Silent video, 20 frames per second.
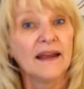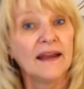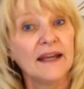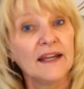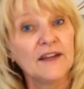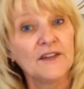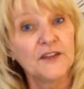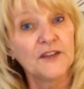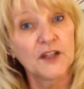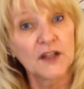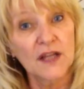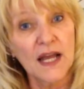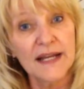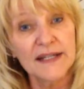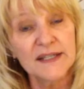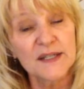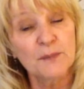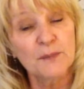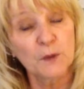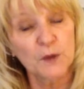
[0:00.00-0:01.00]
If you
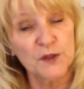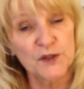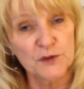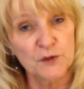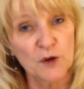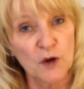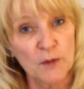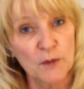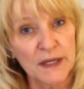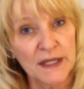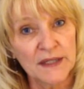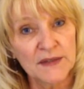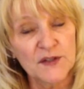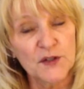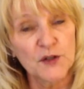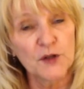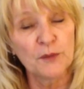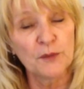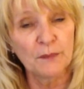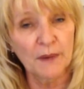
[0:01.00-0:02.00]
like sports
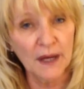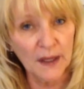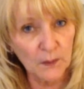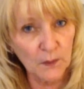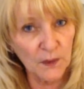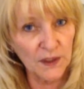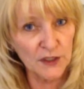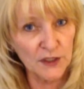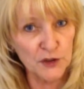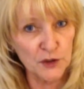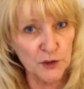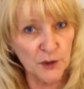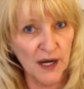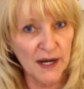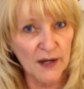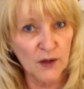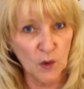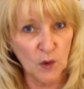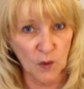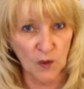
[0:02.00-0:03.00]
romance, you might want to
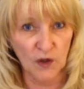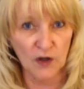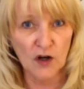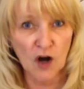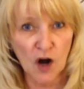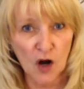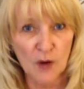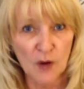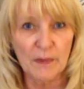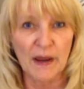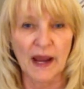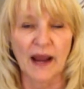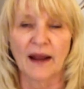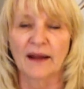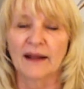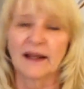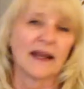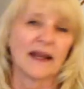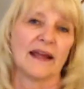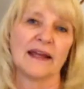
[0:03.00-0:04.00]
try Cora
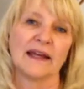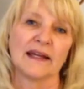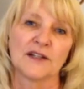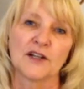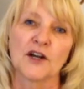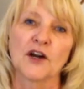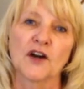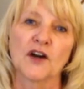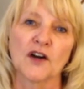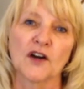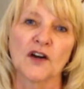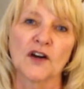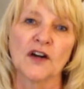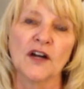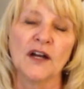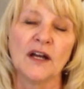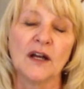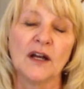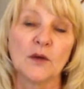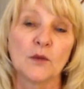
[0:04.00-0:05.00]
Carmack and her
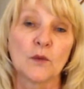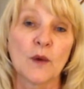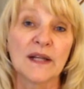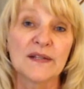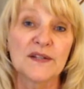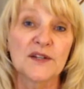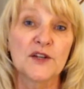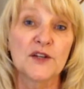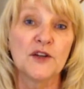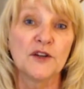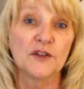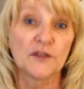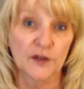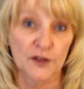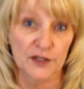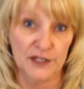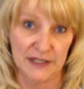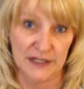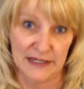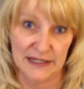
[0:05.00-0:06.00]
Rusk
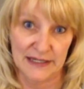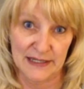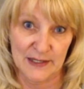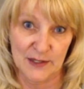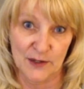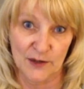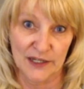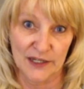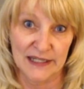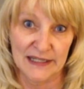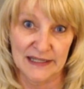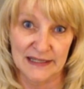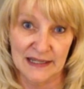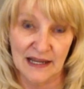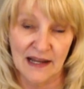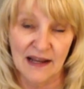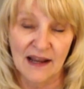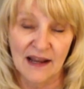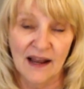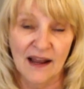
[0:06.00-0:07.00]
University series.
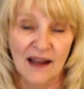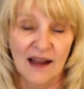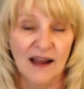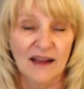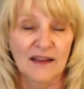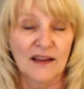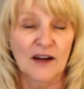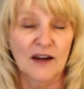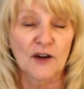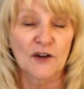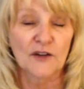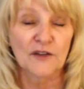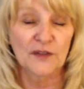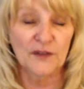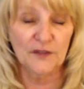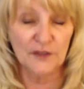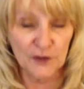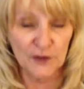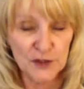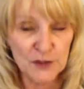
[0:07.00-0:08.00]
Her,
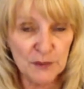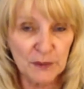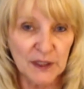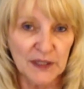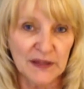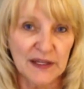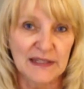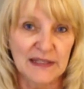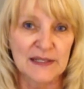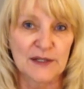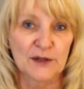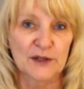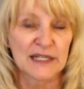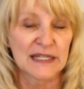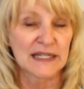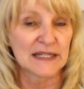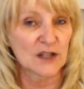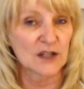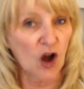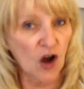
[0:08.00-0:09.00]
the first book in that
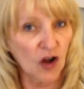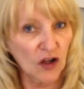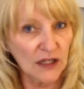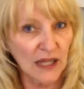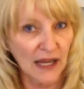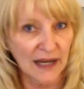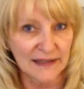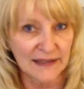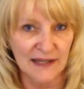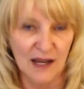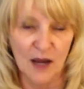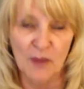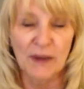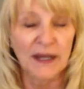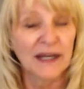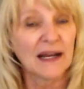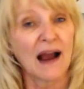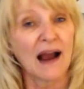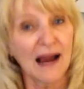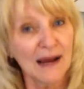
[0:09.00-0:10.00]
series is All Lined Up,
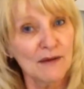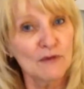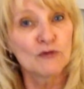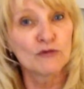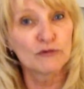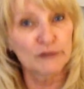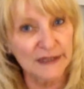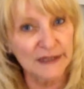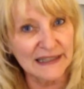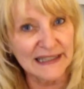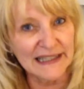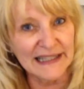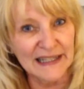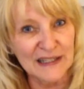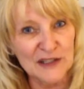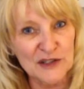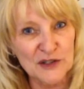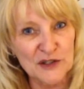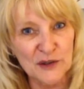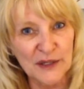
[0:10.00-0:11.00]
and I really
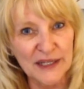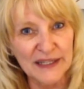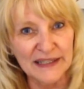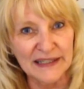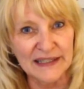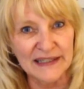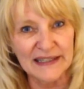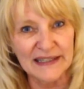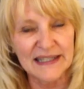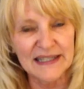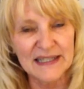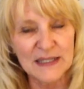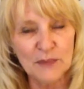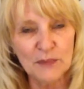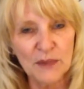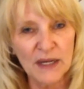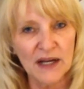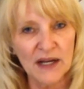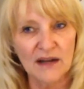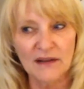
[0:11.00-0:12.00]
enjoyed it. It's
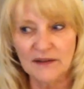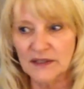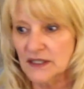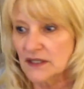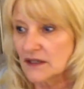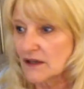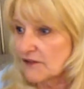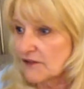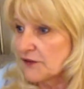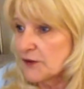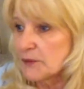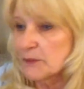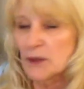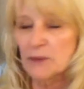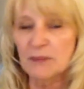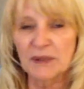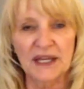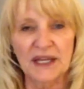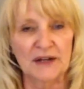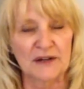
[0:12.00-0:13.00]
about football
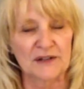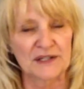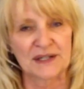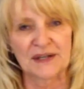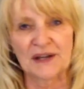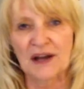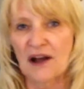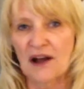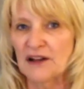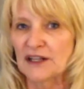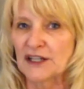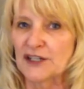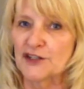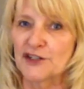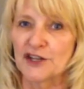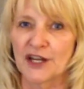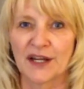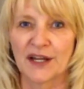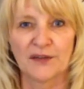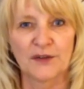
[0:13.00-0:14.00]
players in
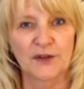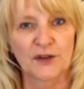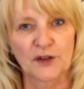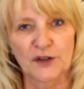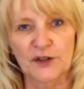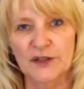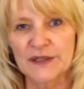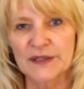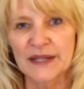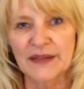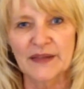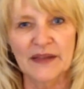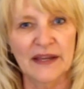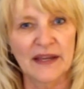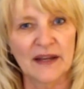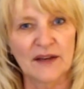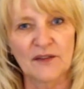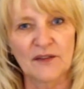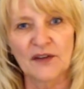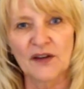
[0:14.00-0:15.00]
college and the girls that they
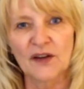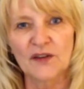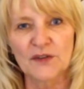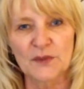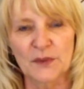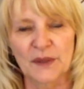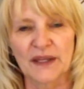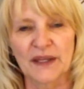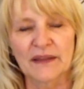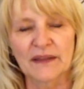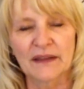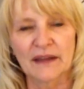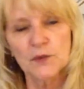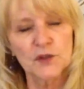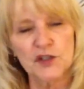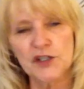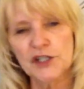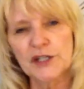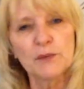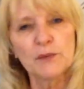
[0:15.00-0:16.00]
get involved with.
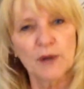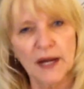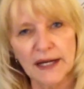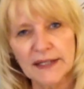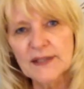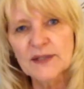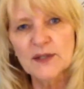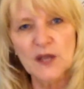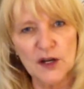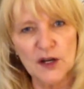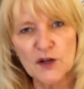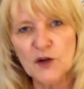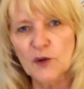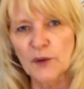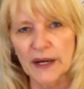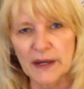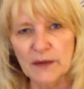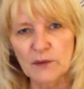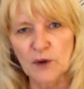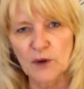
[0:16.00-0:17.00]
She writes a
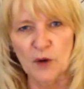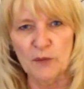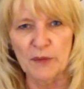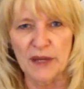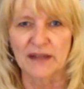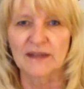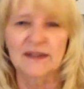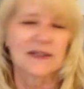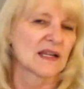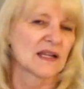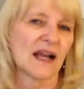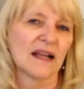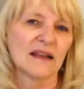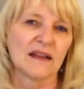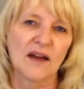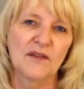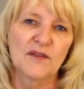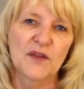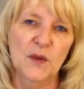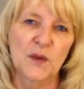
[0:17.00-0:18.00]
great romance. I
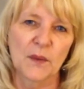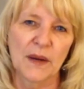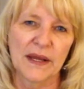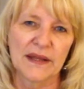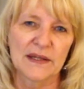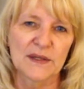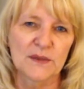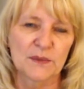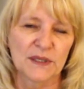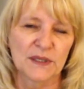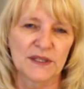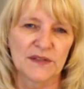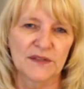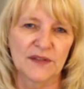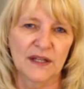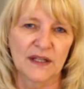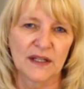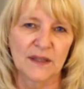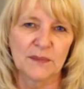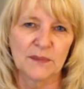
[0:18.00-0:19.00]
loved the way this one
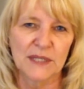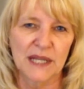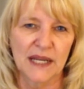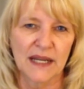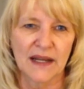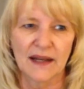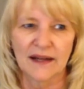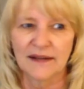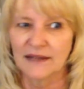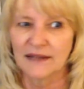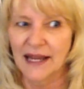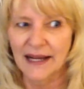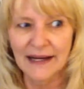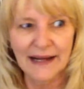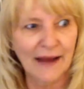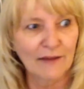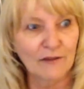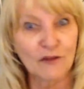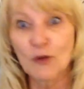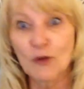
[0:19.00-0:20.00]
developed and
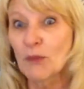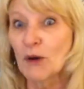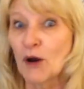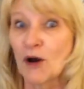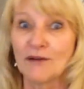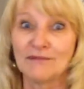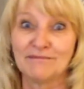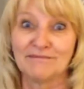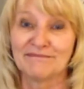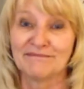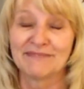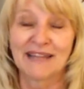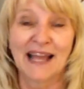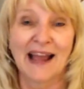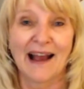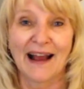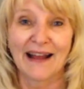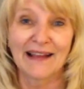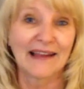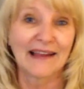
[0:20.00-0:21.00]
had football.
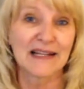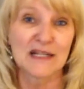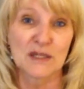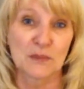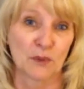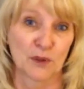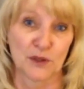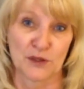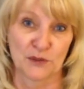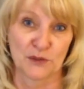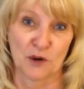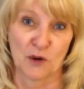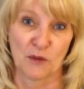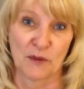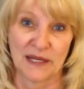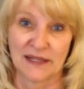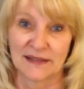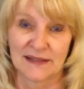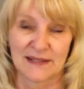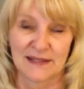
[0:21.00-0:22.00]
I like sports
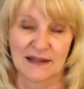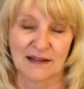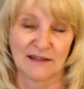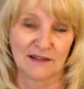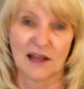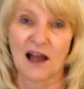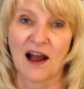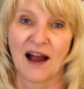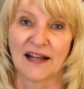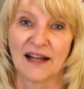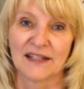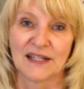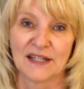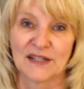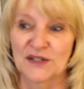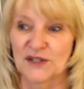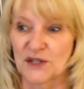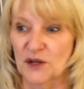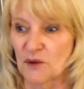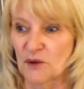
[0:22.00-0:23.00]
romance a lot,
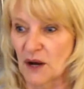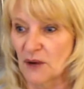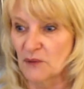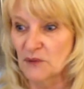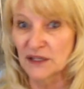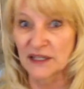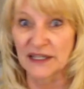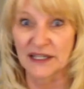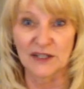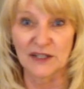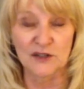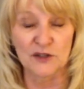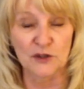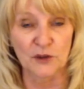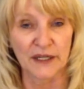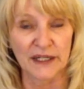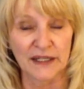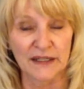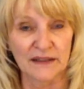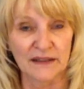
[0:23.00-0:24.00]
and so I really
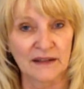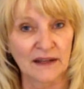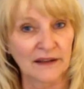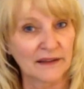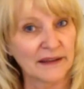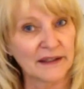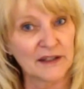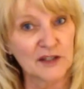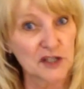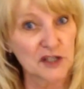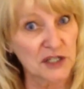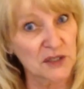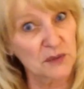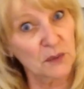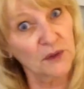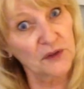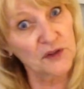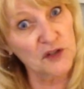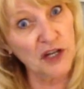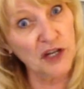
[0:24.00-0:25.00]
enjoyed it, and I think she's
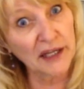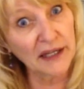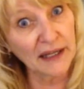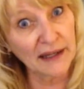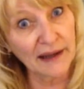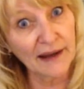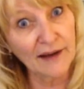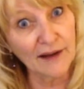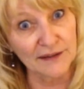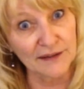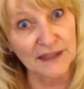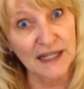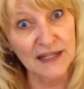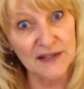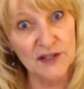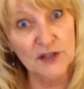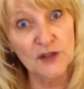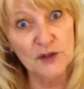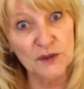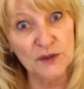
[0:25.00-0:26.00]
worth checking out
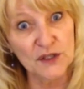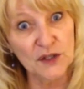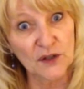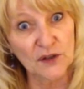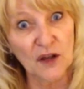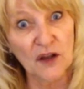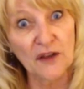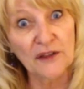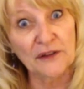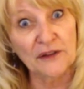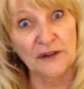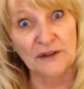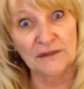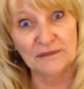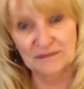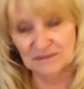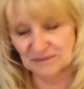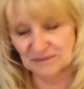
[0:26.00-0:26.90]
as a new adult author.